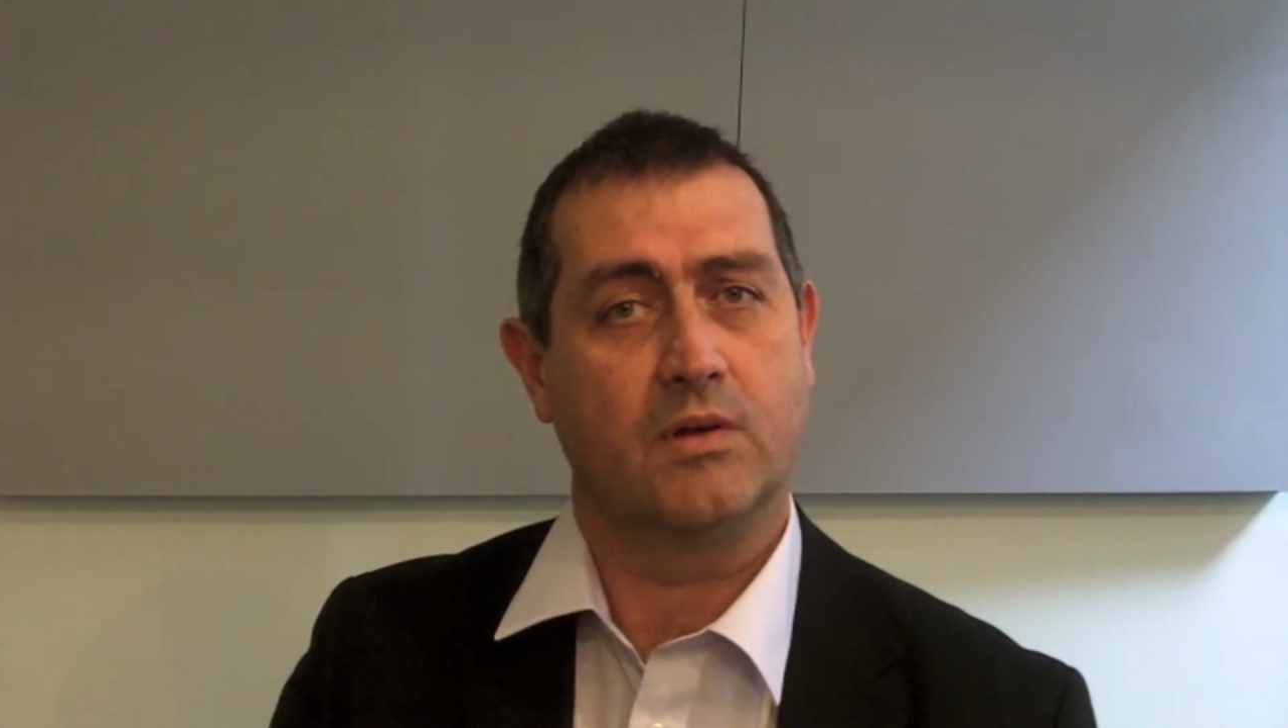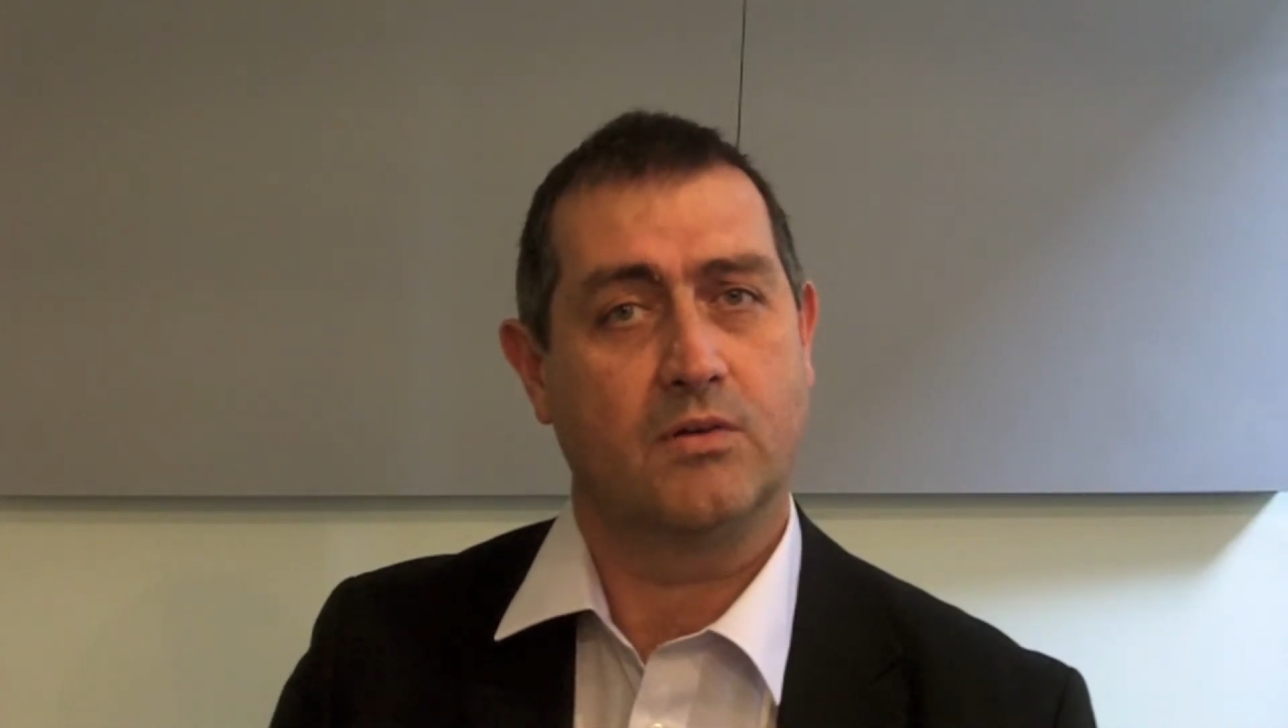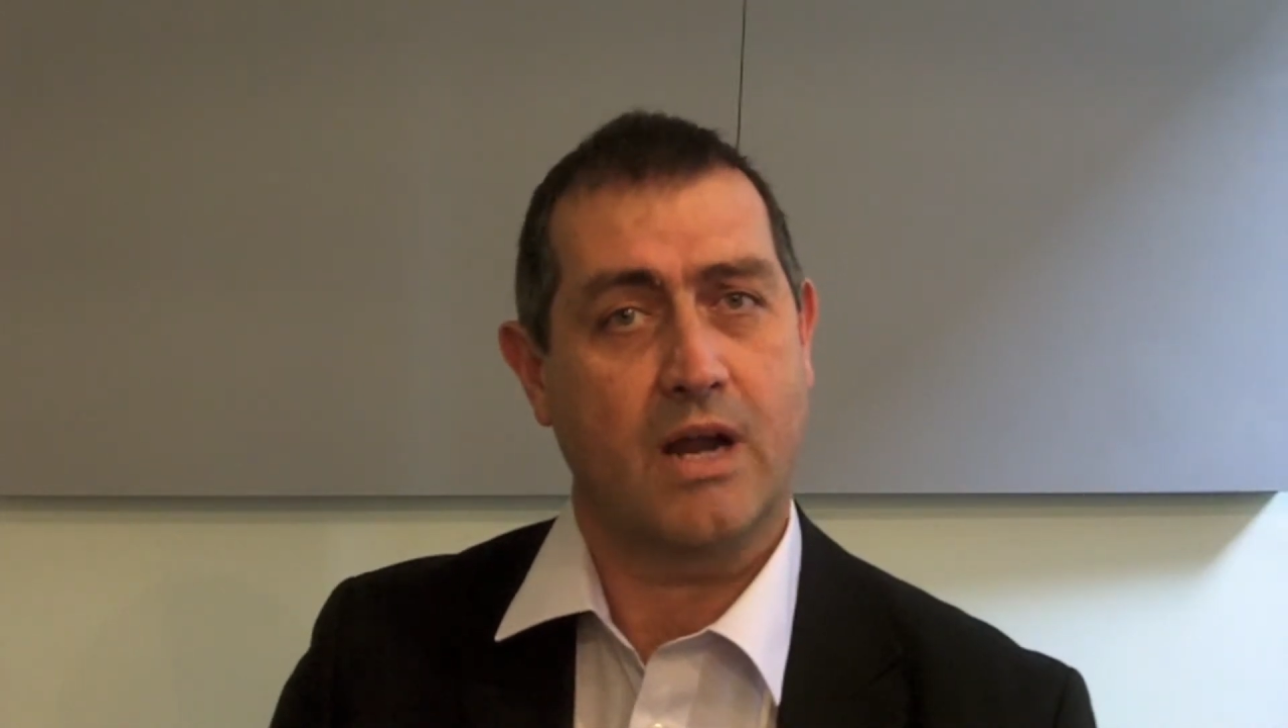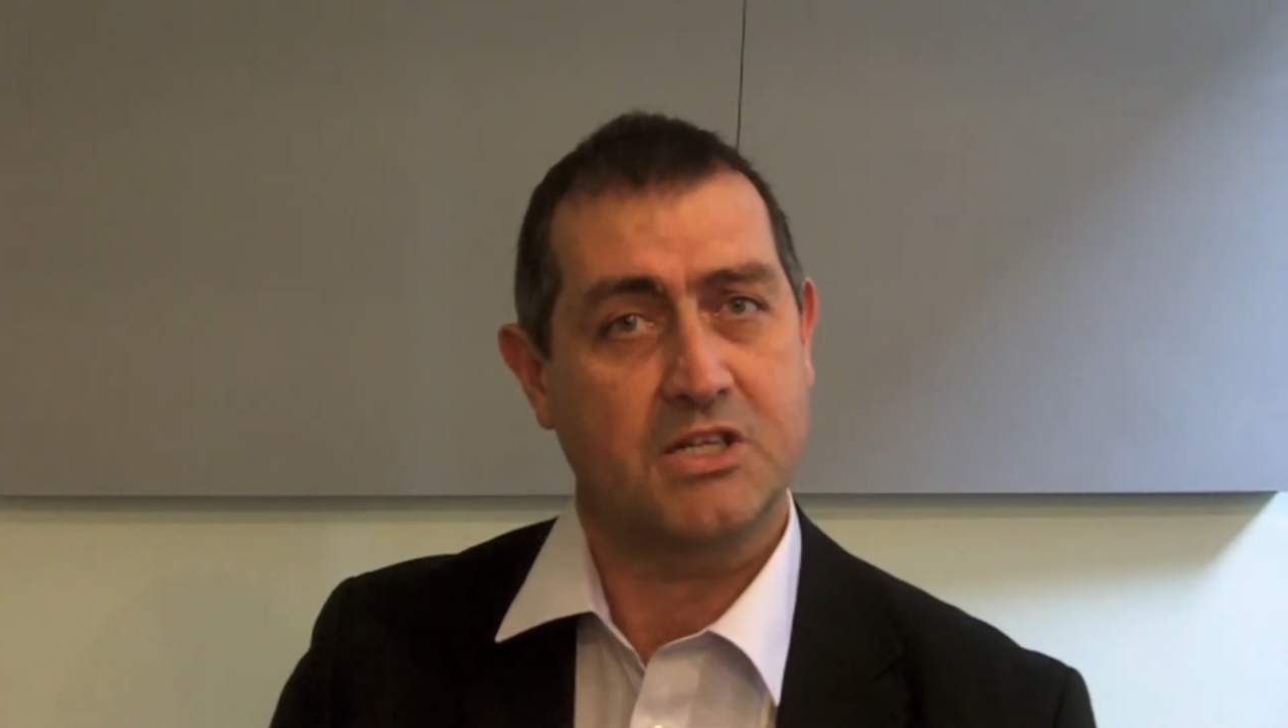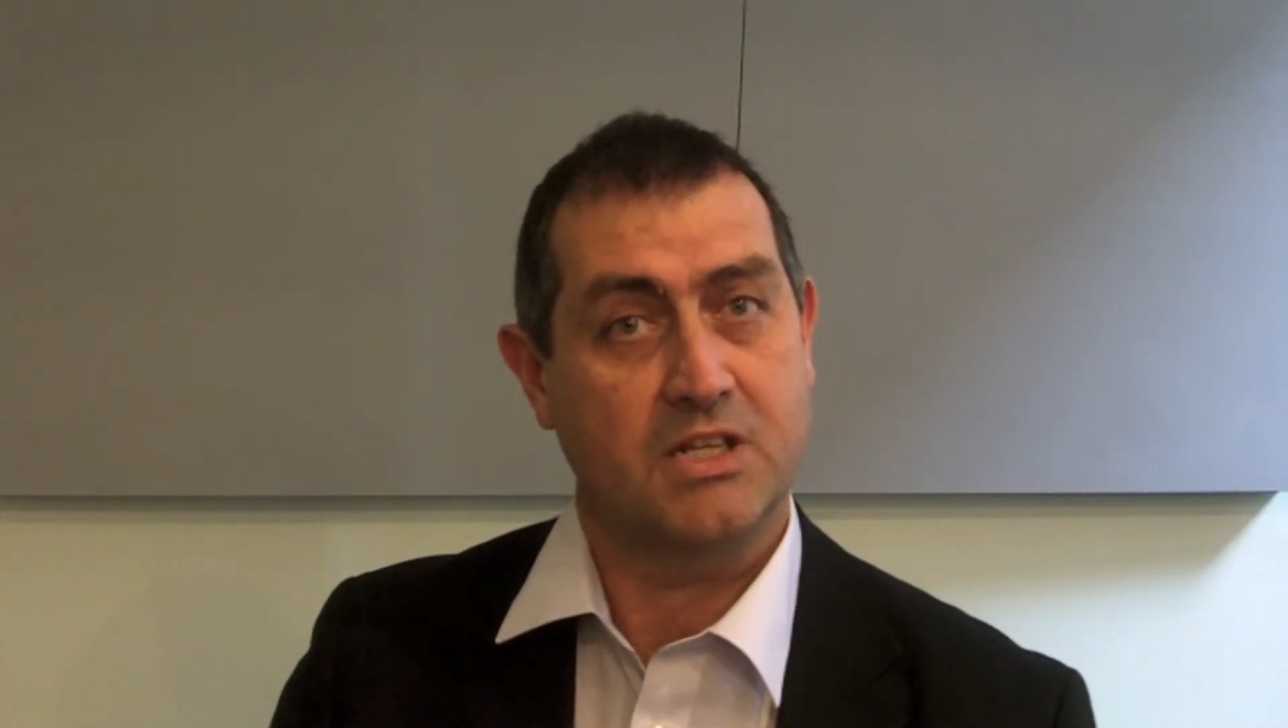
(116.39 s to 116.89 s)

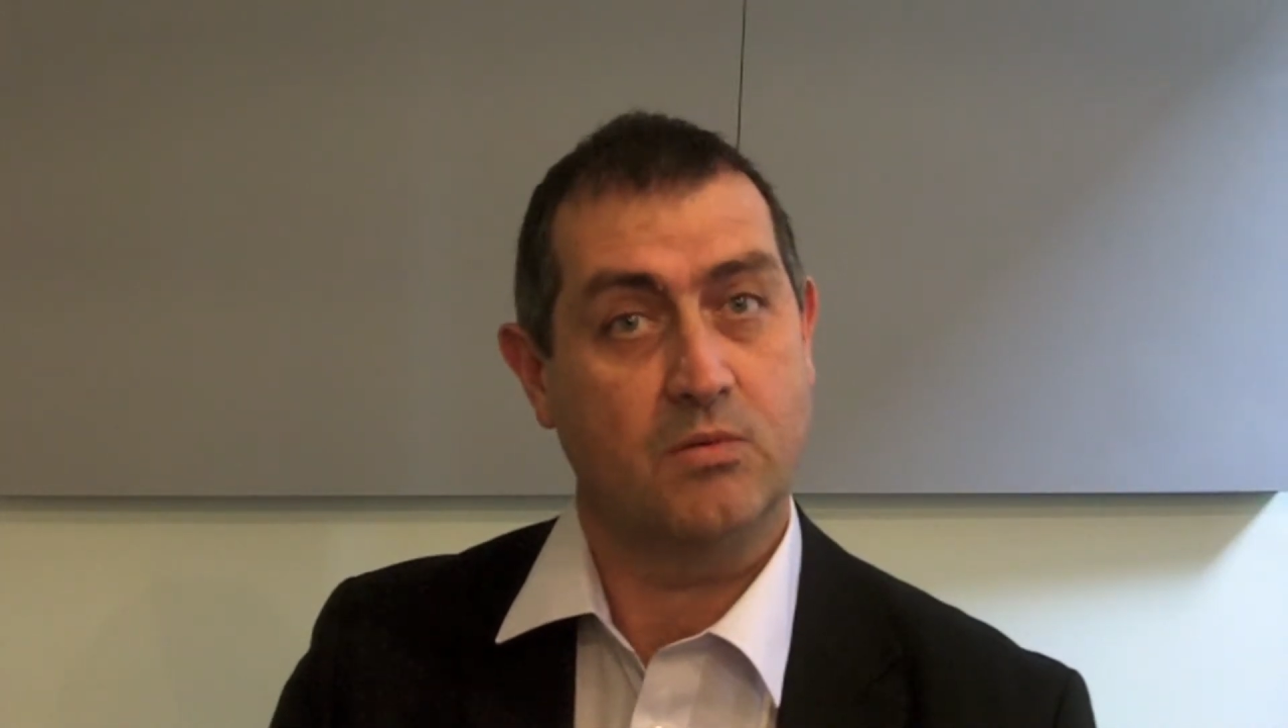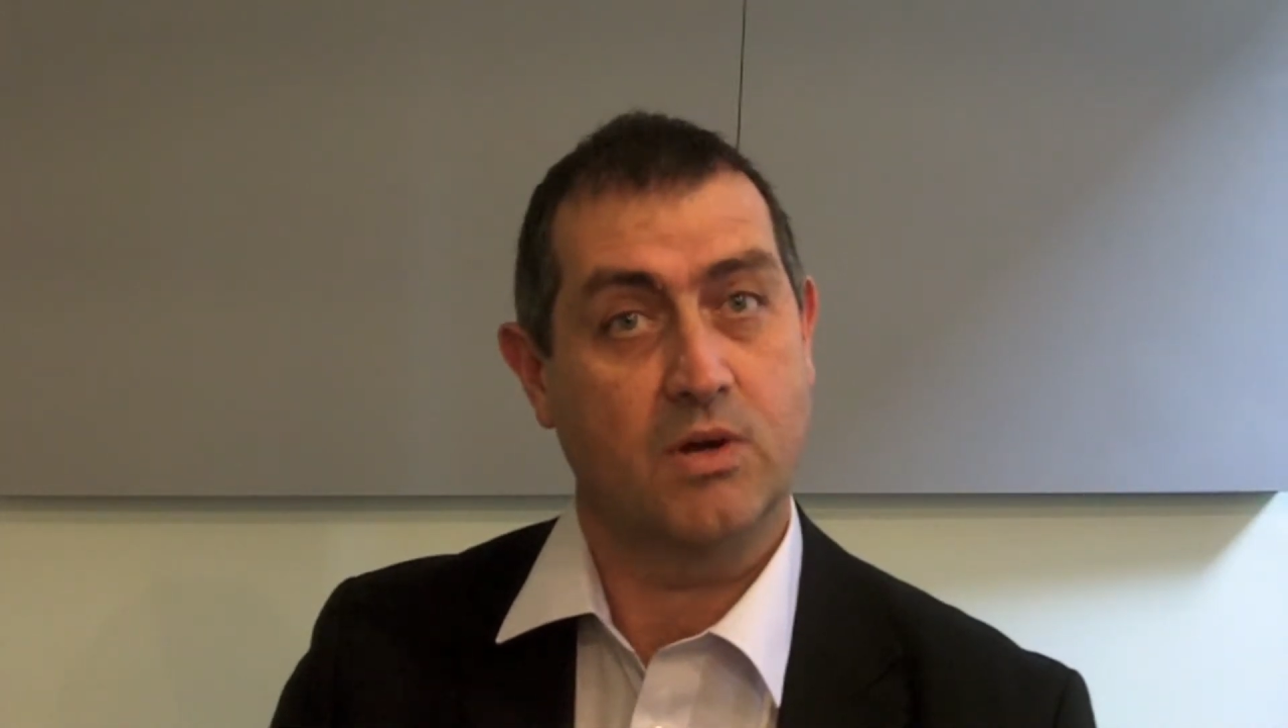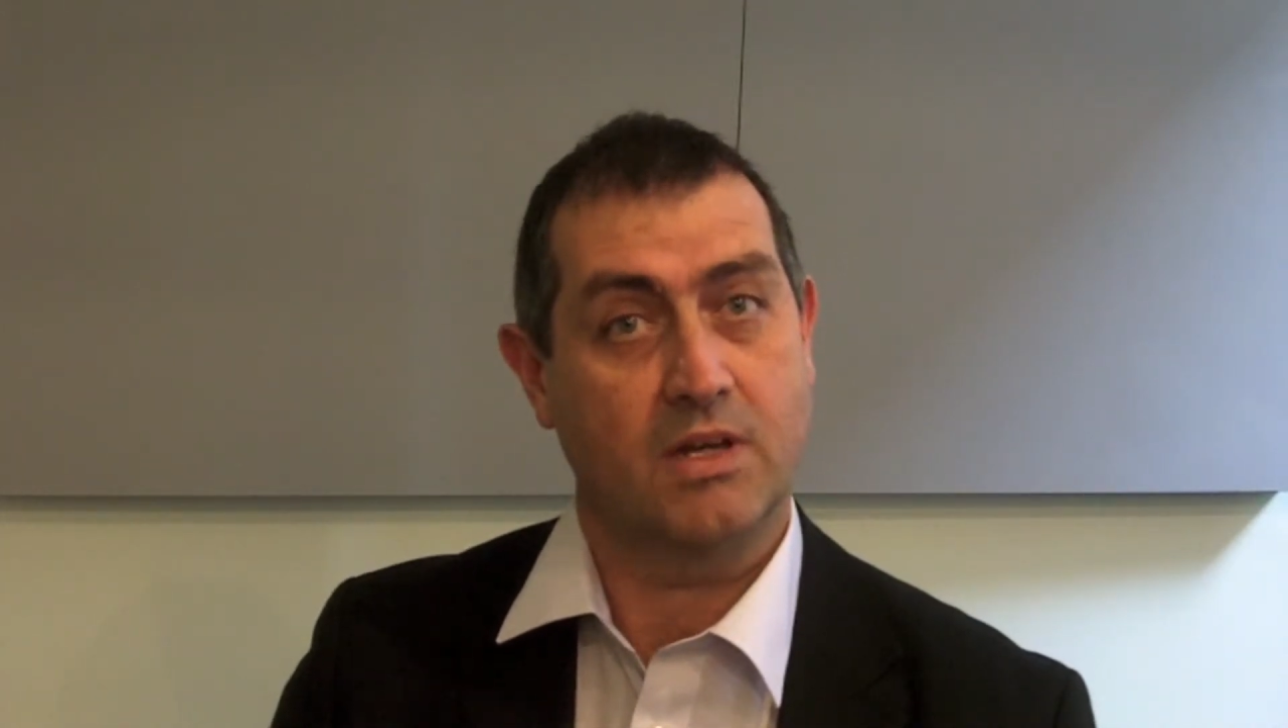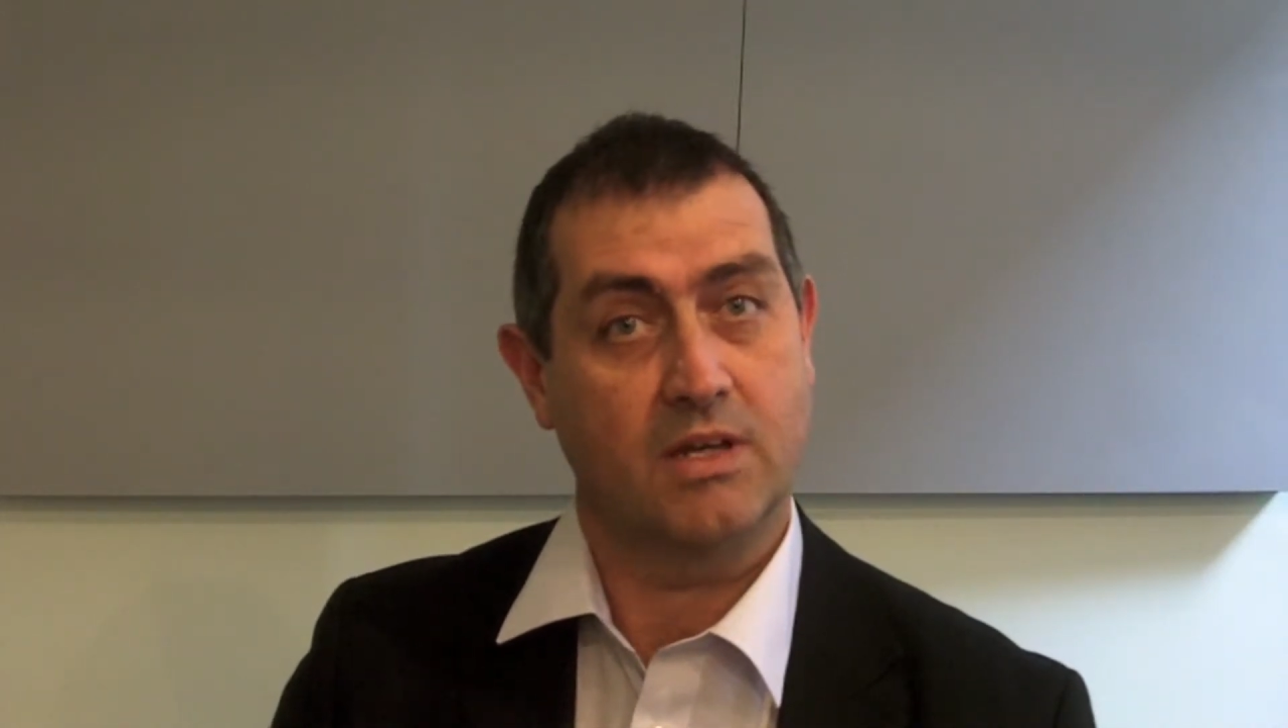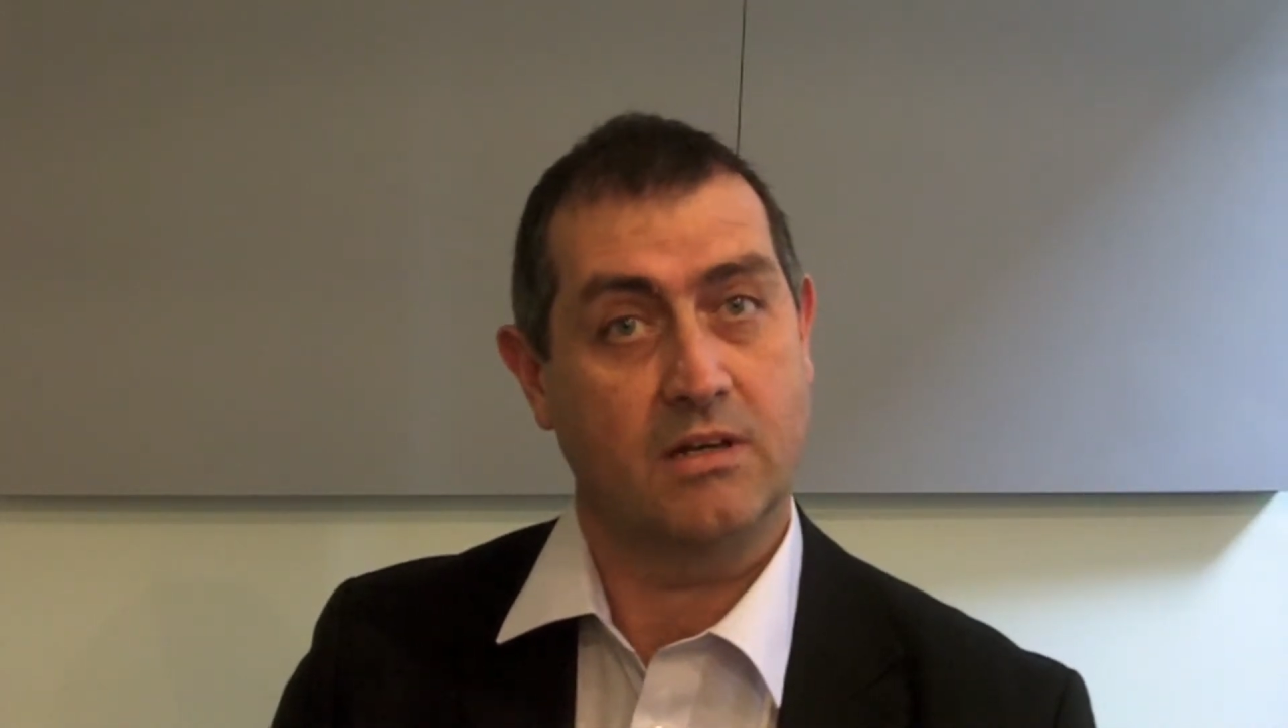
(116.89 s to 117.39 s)
gradually working